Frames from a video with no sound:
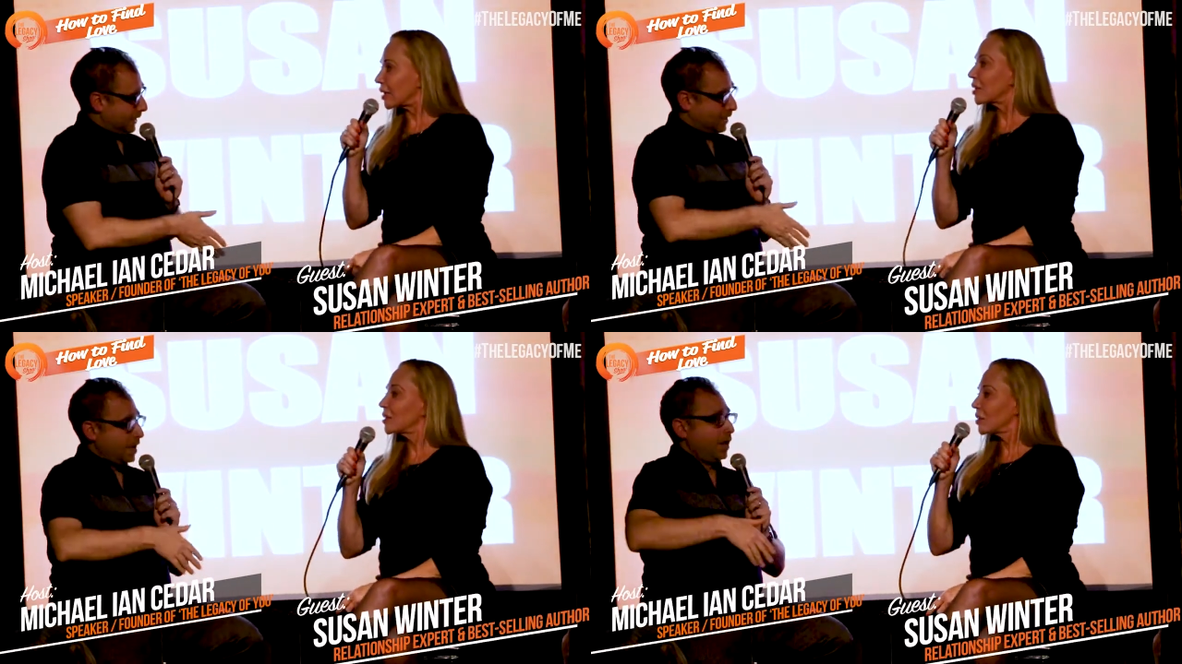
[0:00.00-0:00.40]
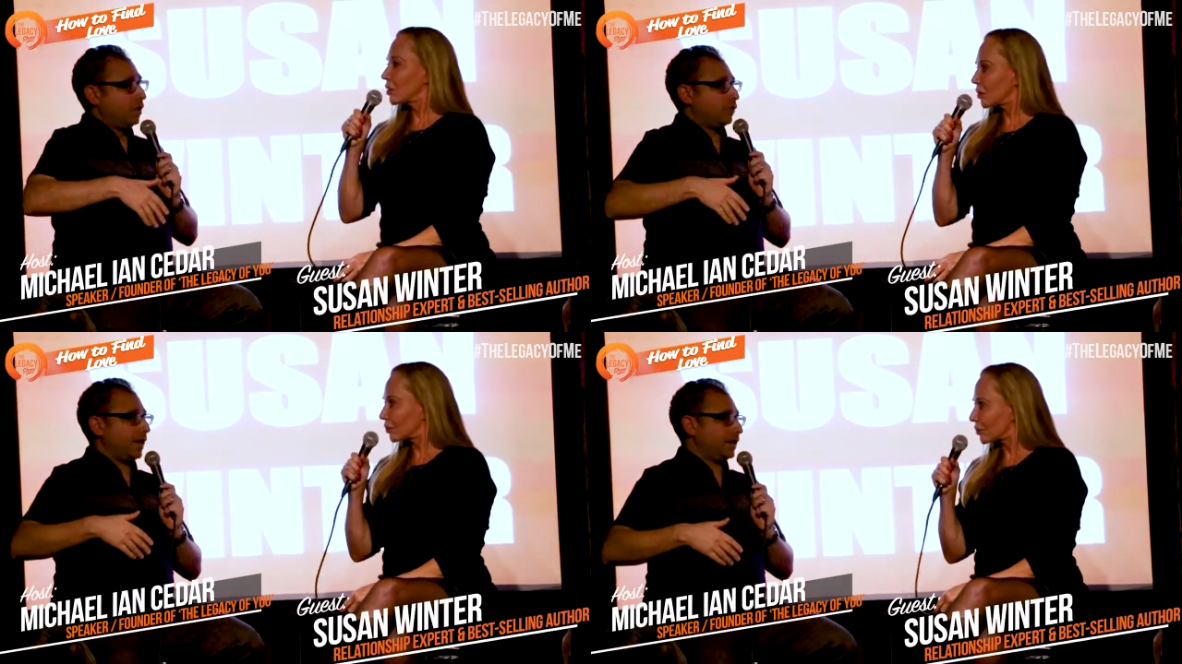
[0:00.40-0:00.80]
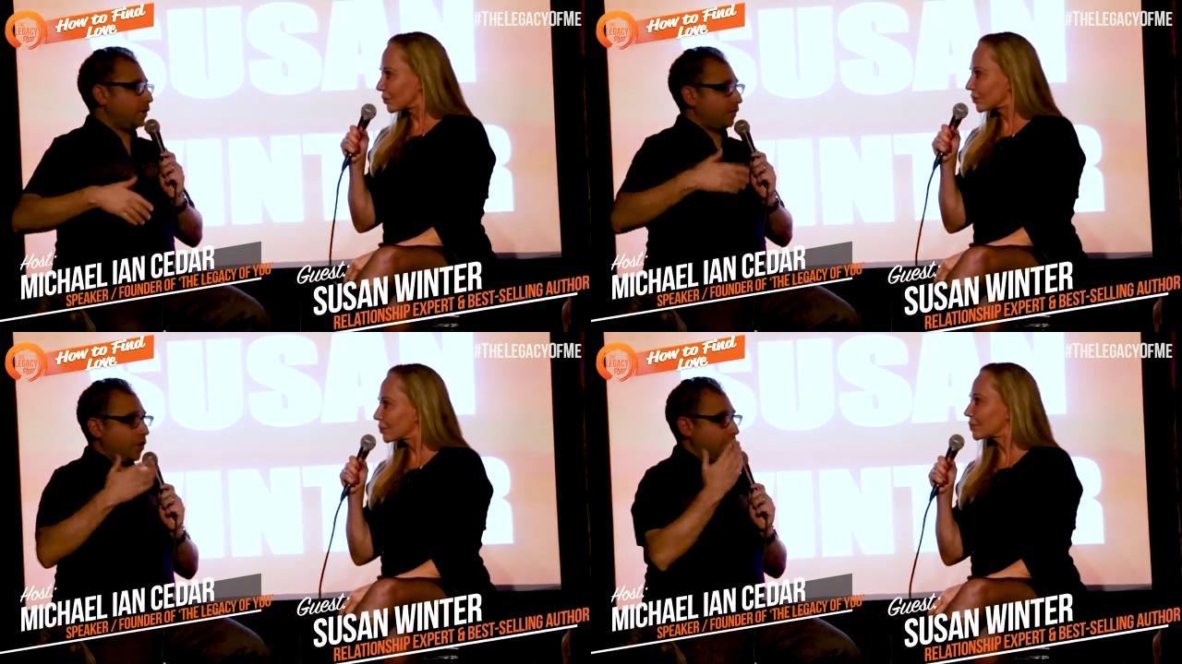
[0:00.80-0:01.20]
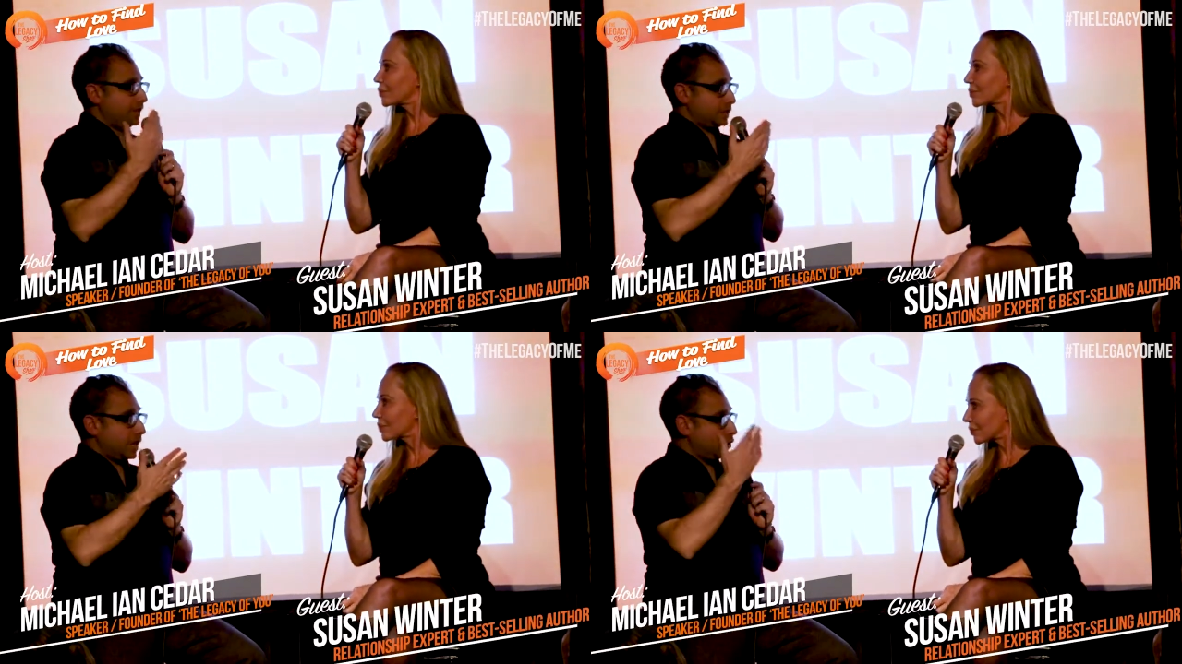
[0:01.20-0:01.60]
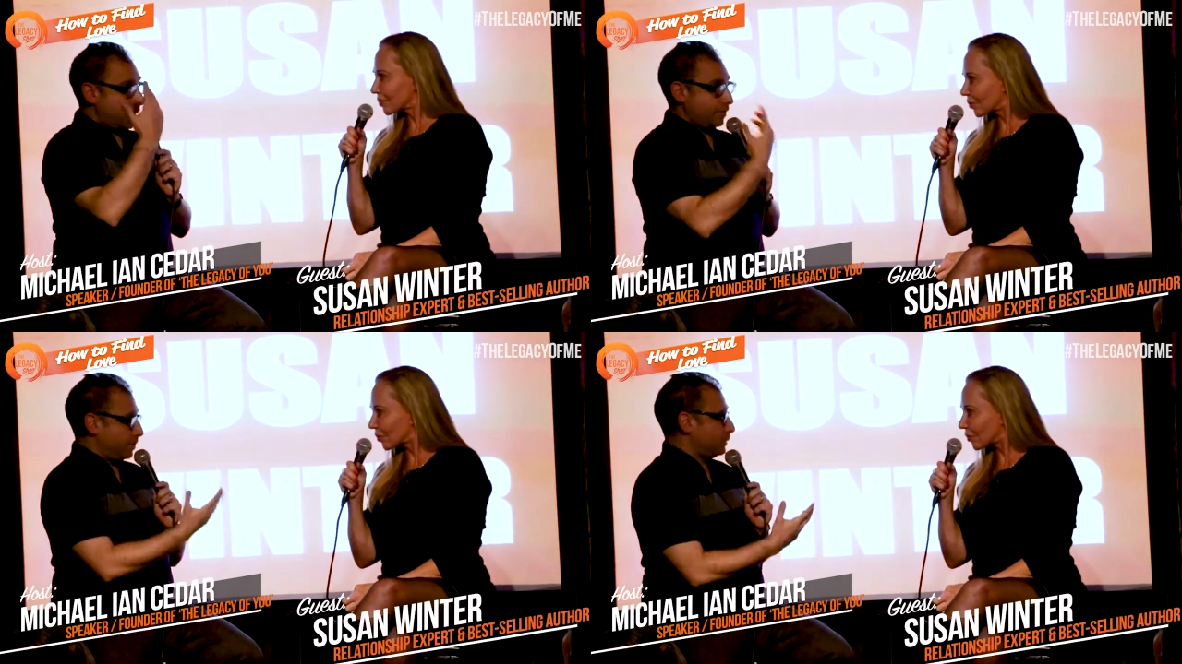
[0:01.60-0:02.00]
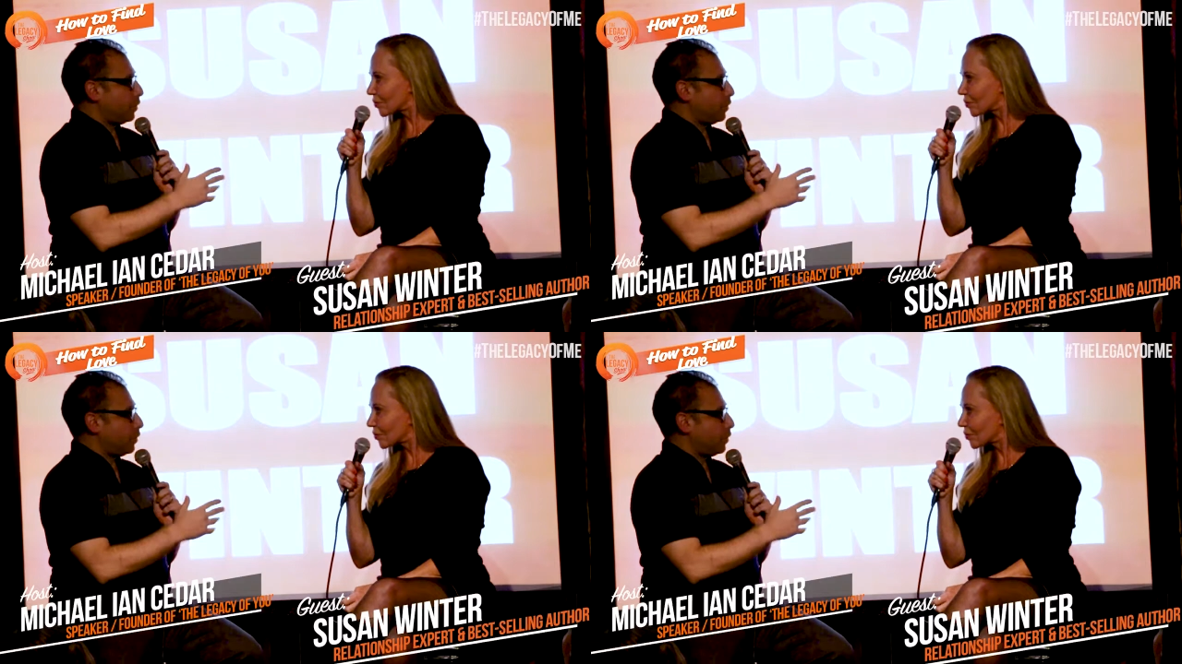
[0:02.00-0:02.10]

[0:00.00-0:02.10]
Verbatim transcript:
Speaker 1: lean in, right? And you have all this, and you have a big.